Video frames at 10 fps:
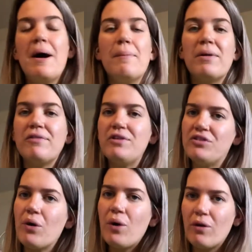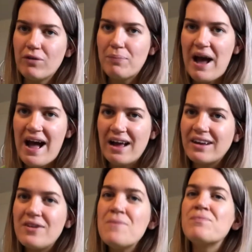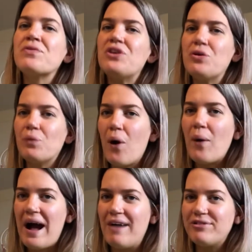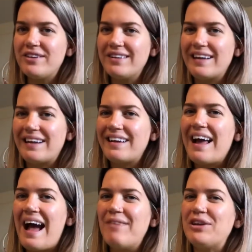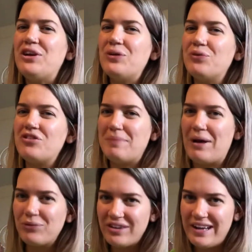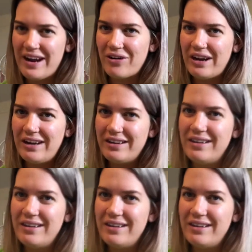But if you don't overpack, you won't have to like have a huge amount to carry.